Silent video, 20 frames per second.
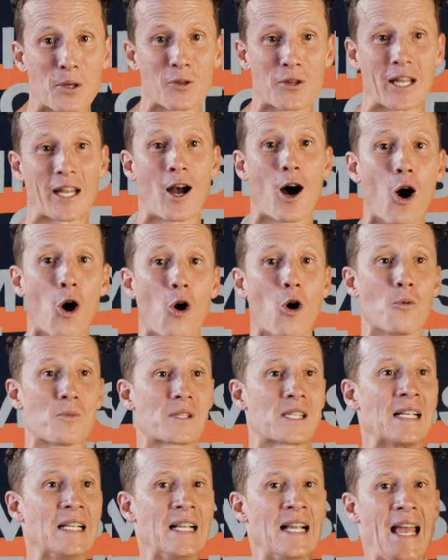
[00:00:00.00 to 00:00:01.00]
building
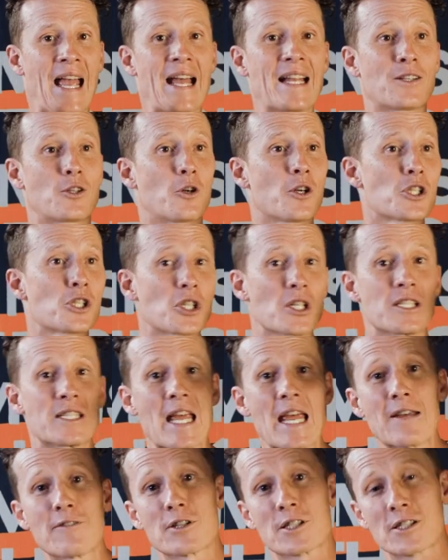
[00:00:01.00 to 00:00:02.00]
homes, and Christian
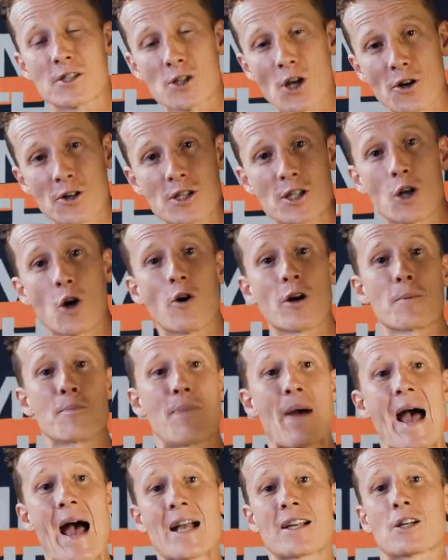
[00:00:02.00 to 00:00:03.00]
David starts going
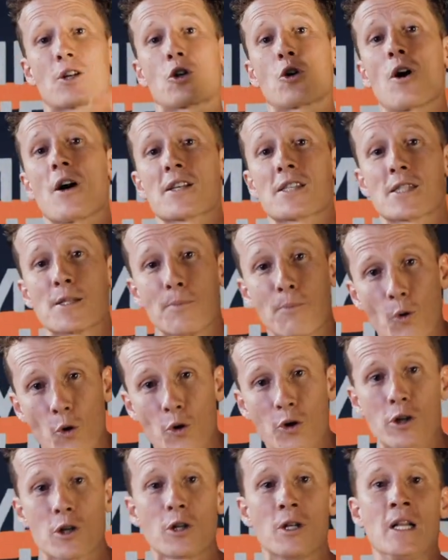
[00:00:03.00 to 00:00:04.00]
back across the
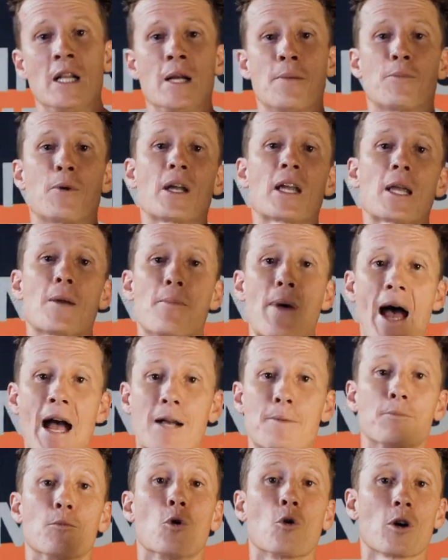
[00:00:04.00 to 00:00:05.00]
border, bringing
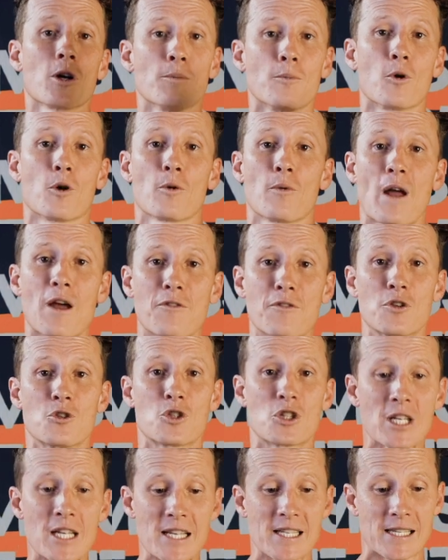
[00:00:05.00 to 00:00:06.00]
back more and more
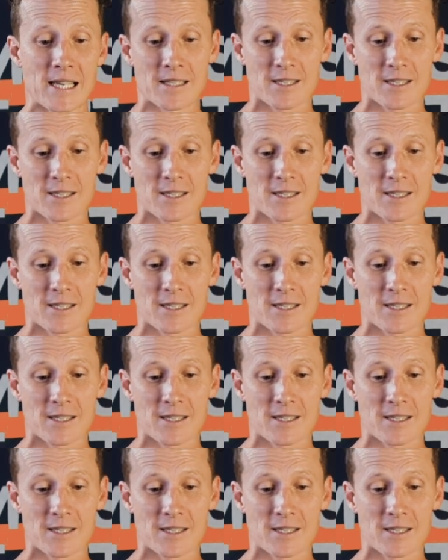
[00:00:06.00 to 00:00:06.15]
refugees.